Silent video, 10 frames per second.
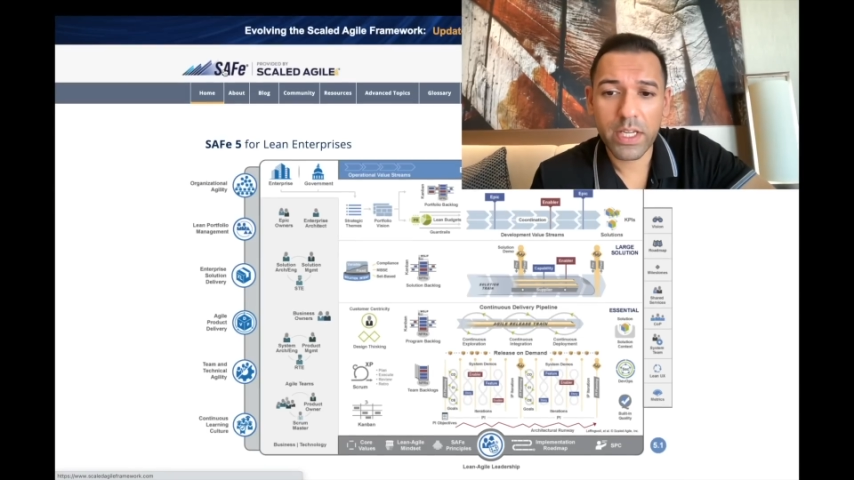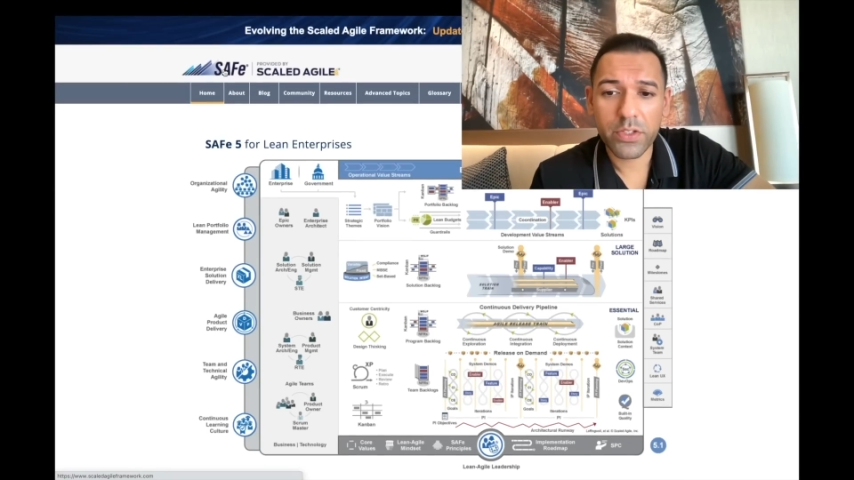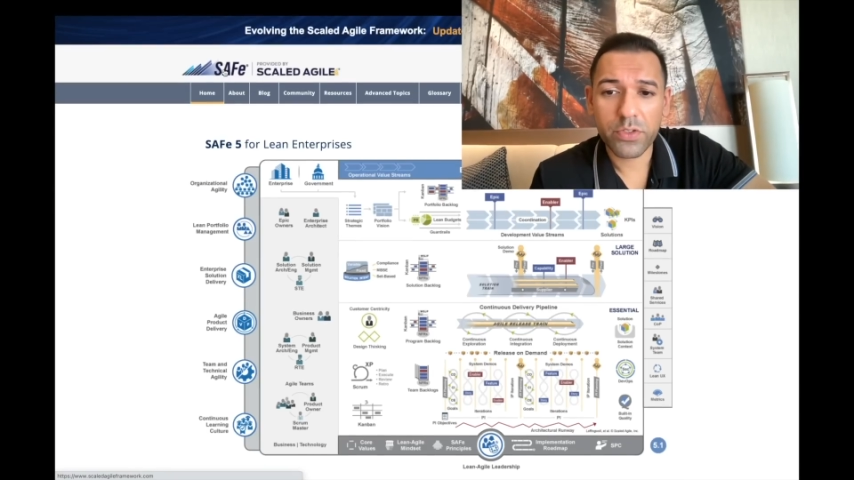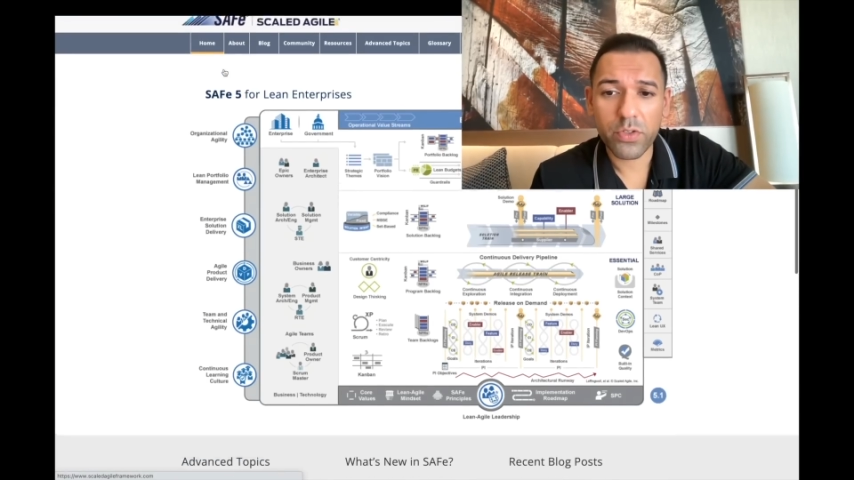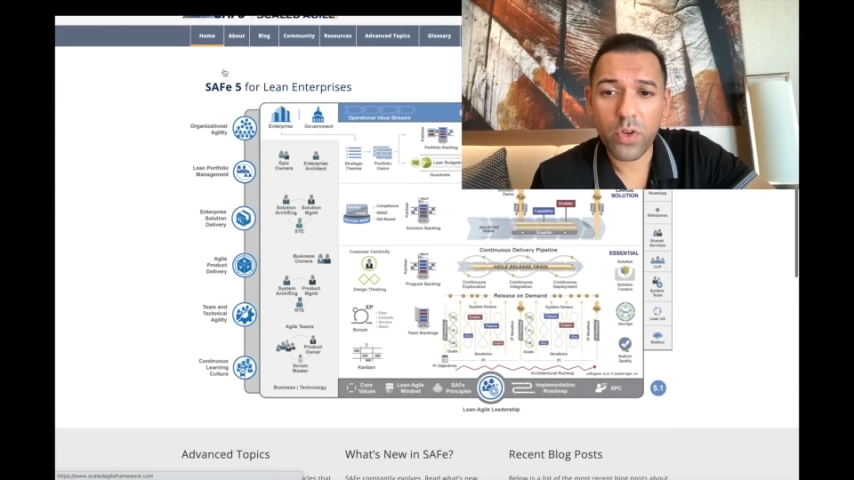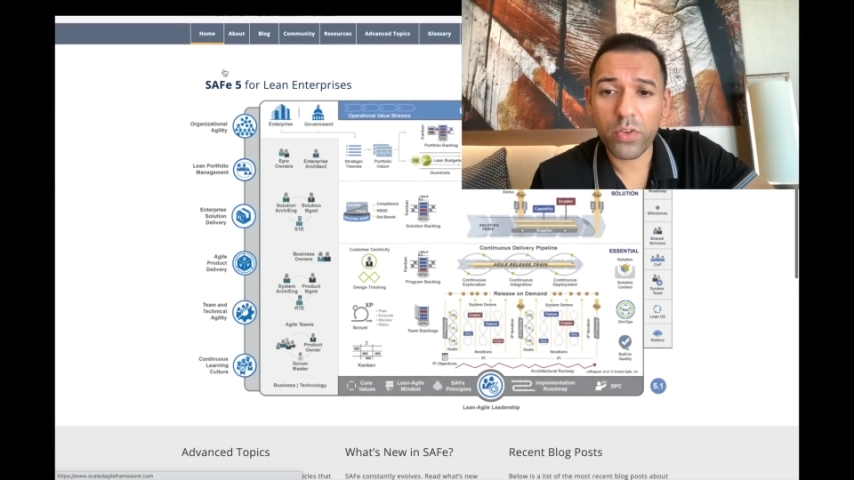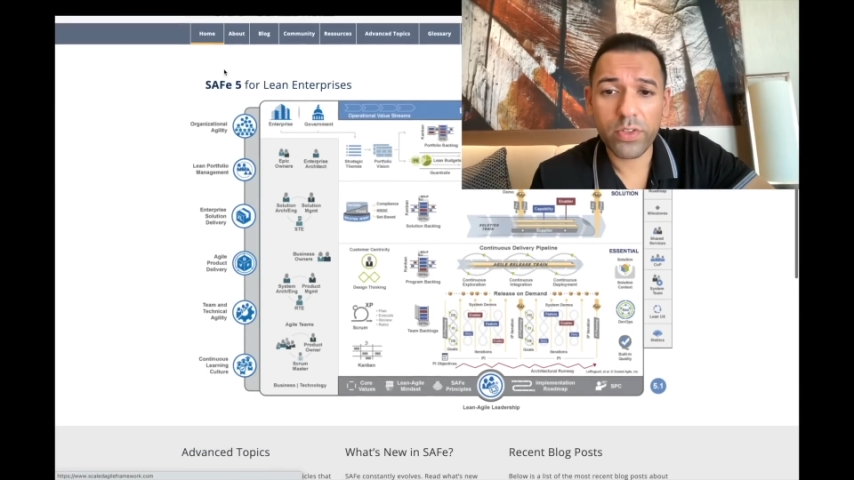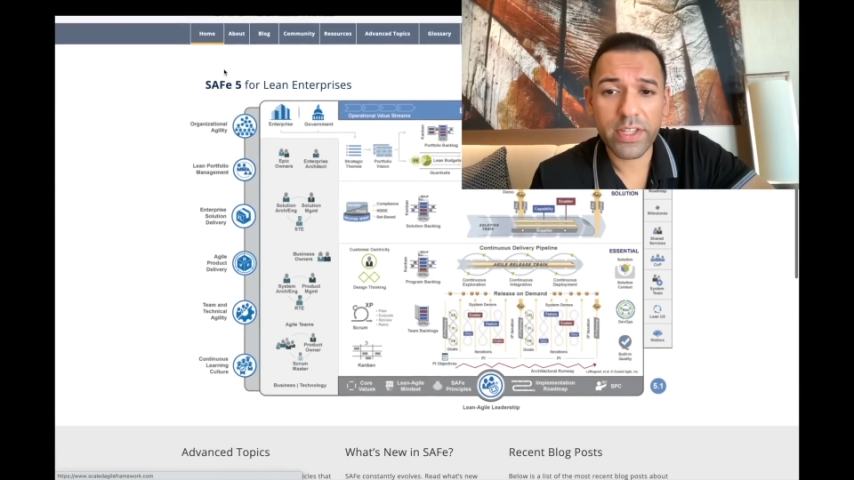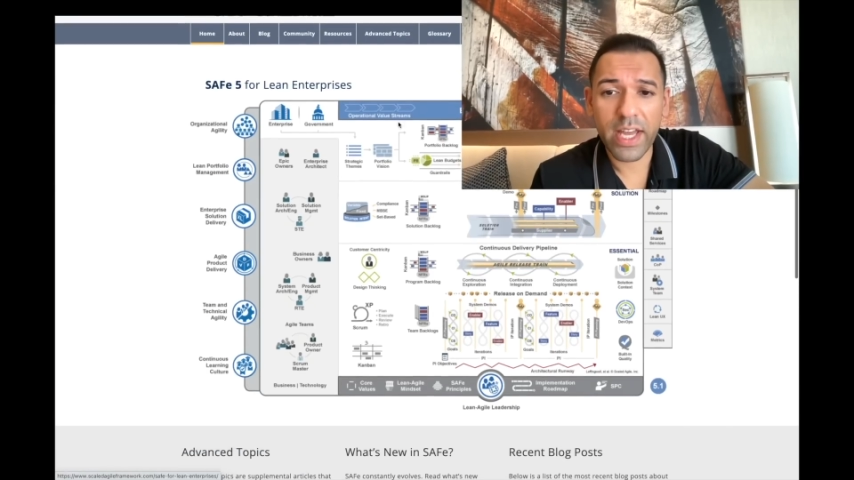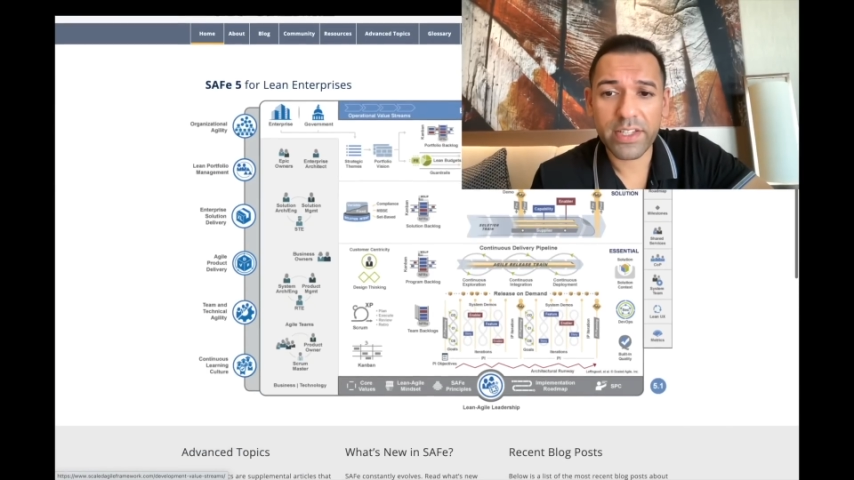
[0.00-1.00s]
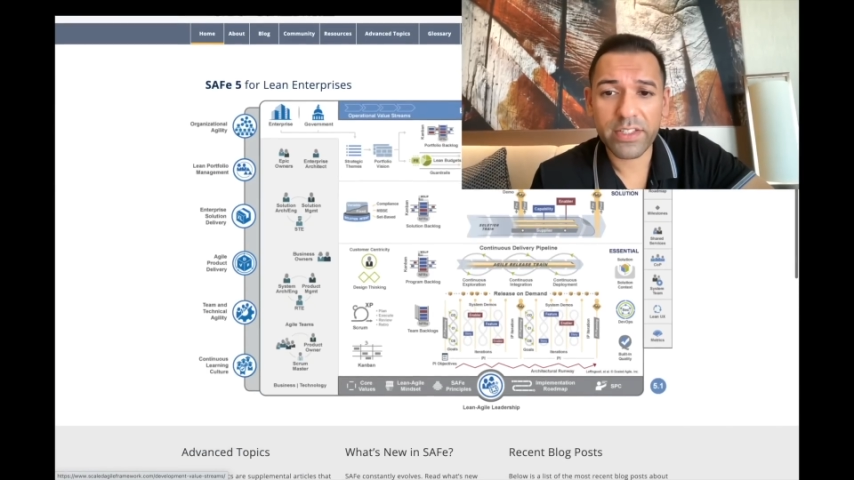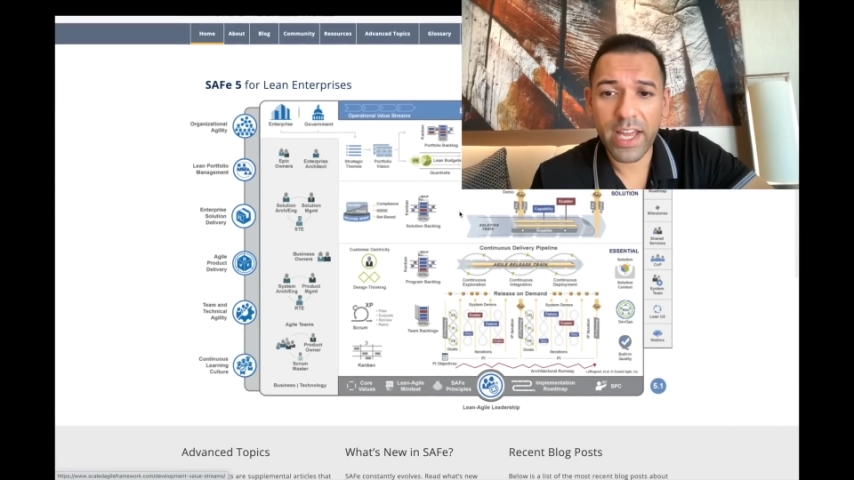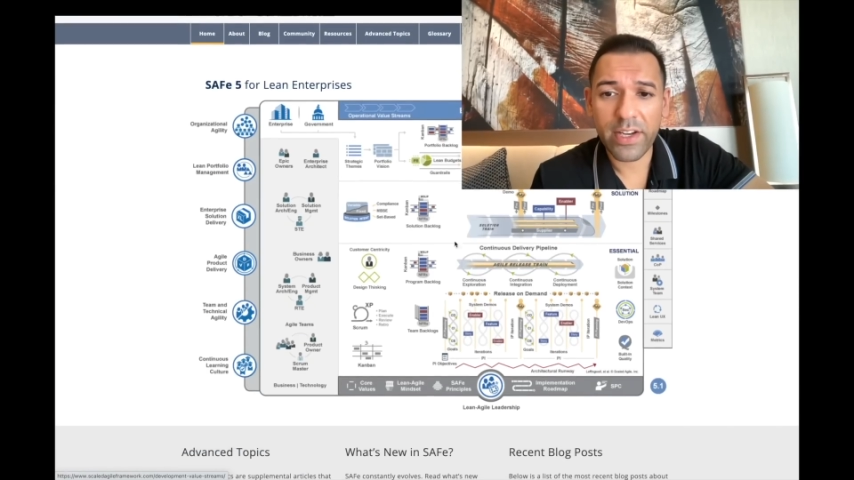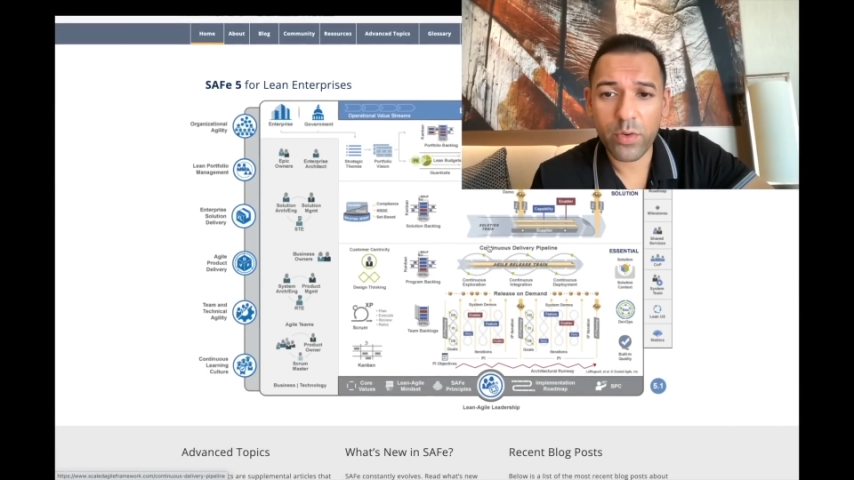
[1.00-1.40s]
So not only that, and